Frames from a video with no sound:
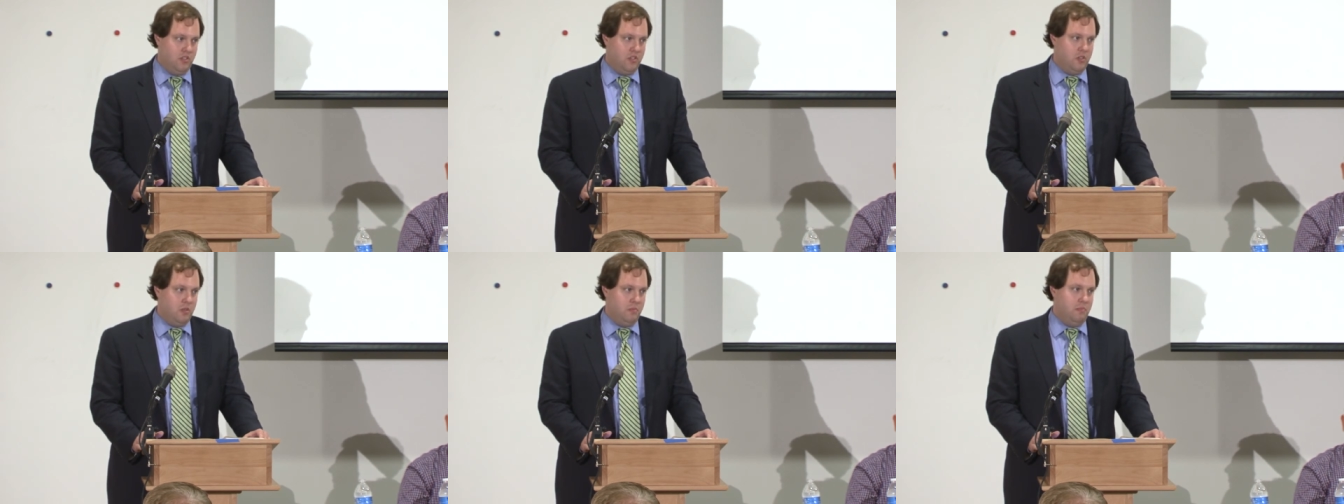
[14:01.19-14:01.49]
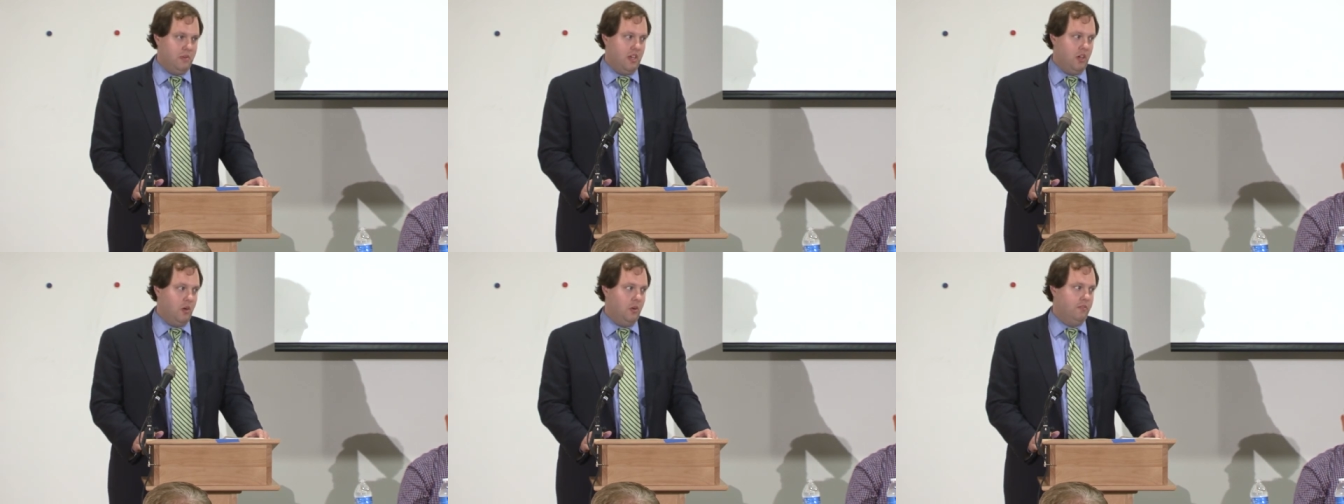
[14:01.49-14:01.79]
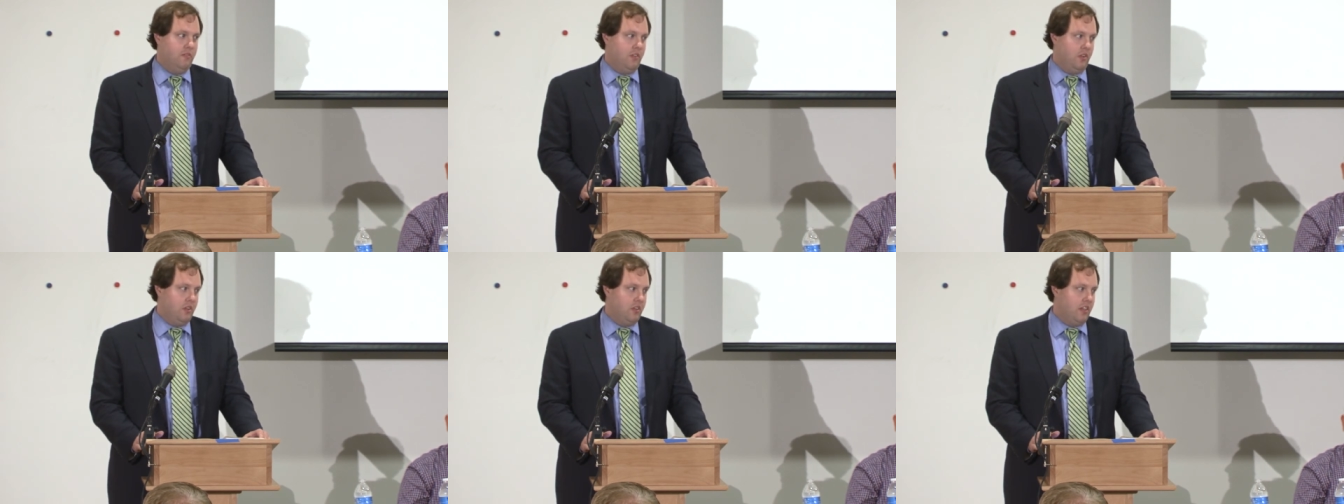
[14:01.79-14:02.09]
to be
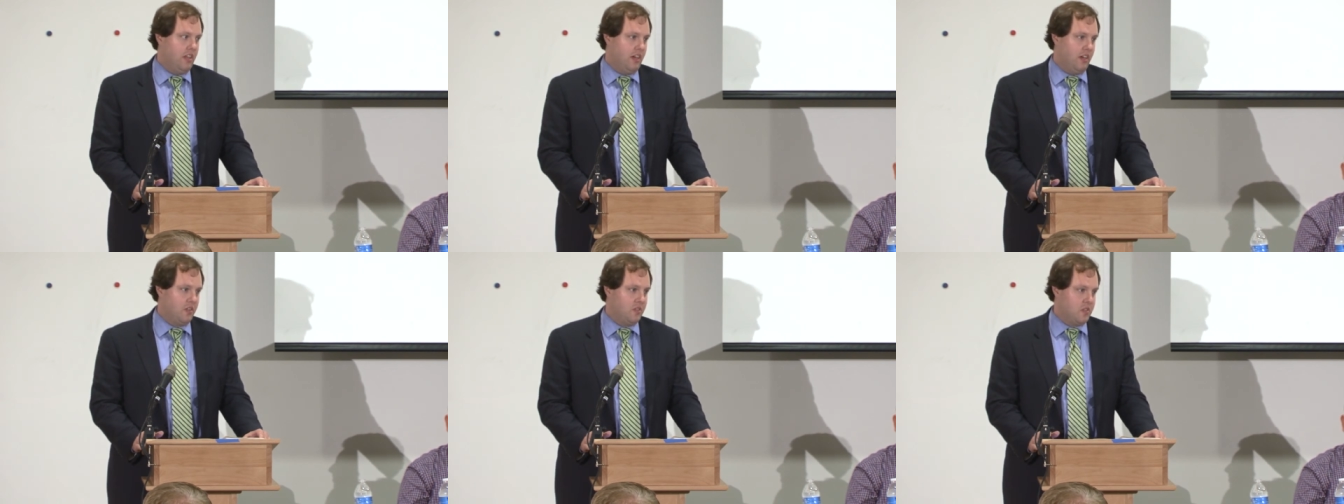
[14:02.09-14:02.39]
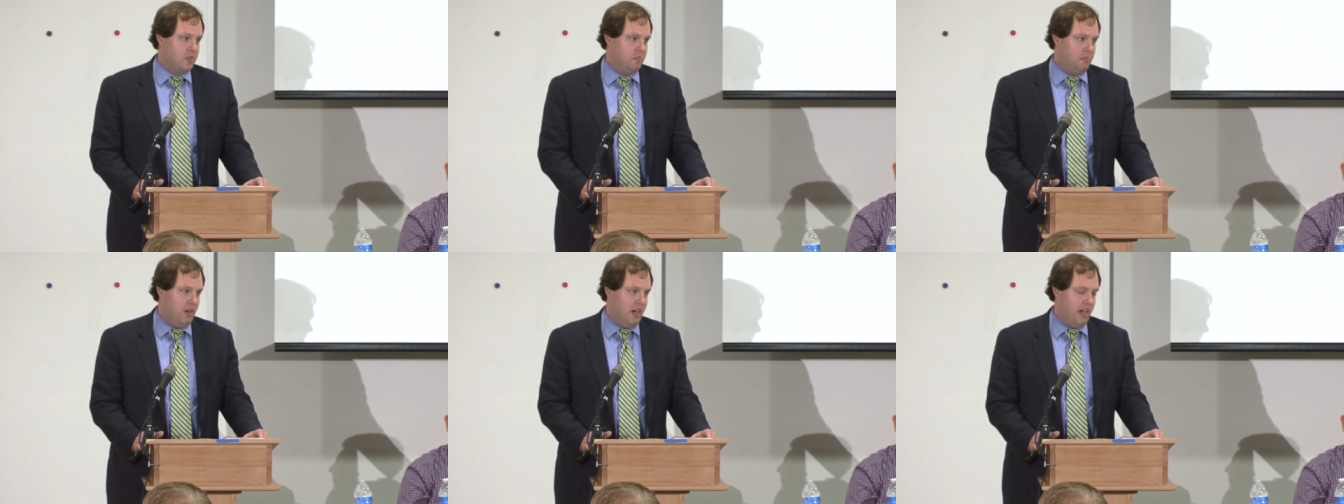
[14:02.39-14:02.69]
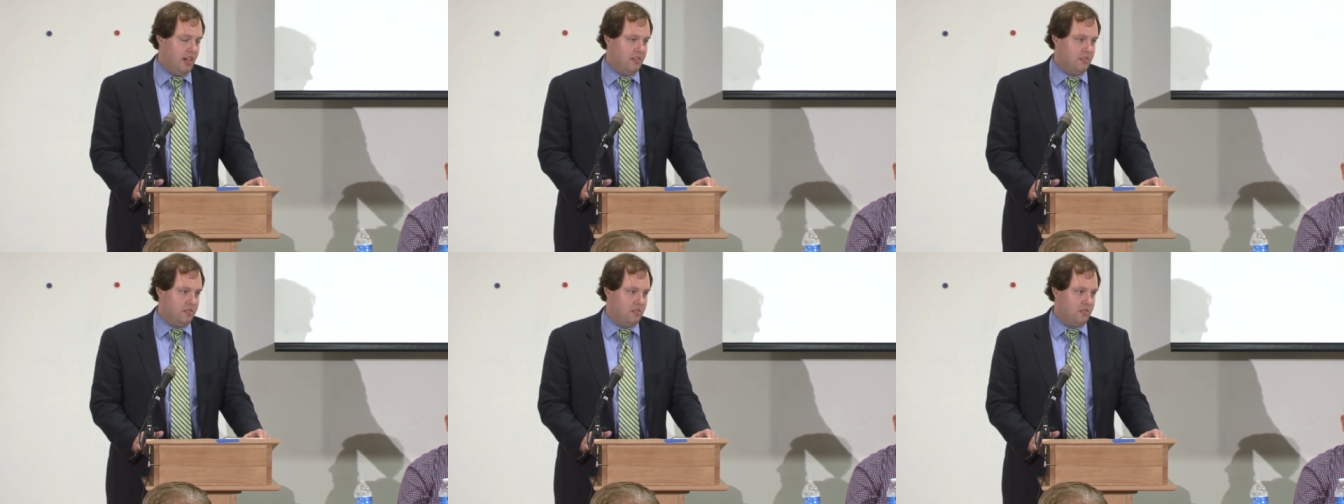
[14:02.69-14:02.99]
overtly
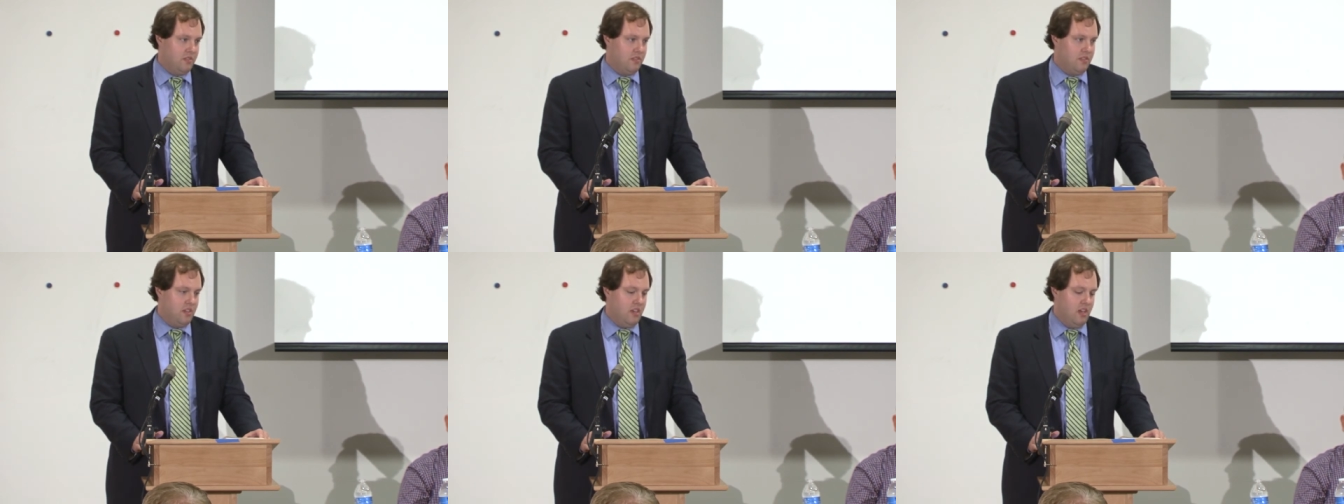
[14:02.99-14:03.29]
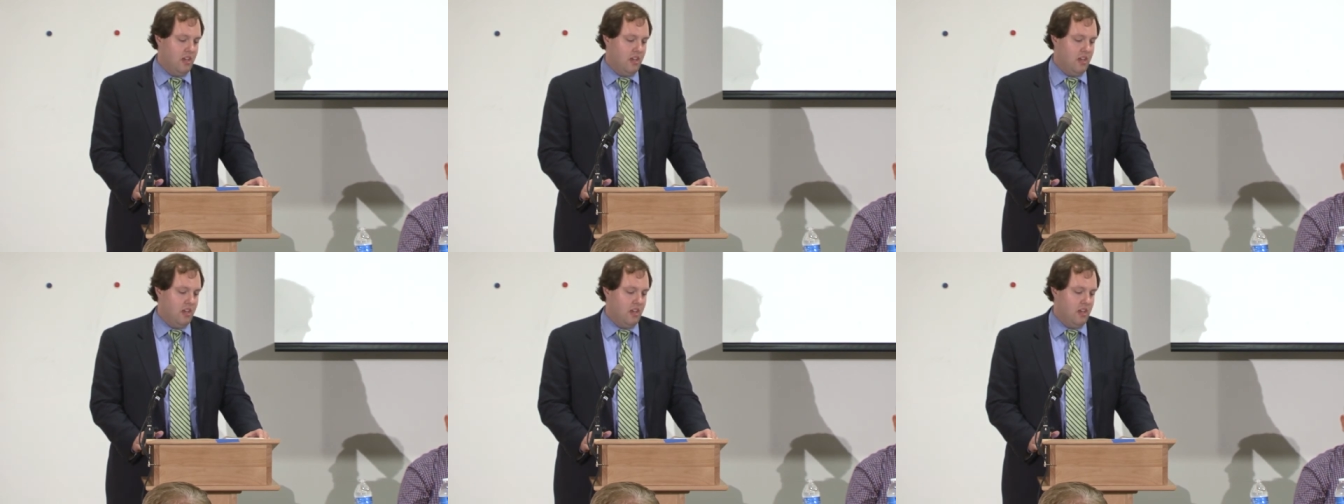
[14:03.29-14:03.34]
expressed.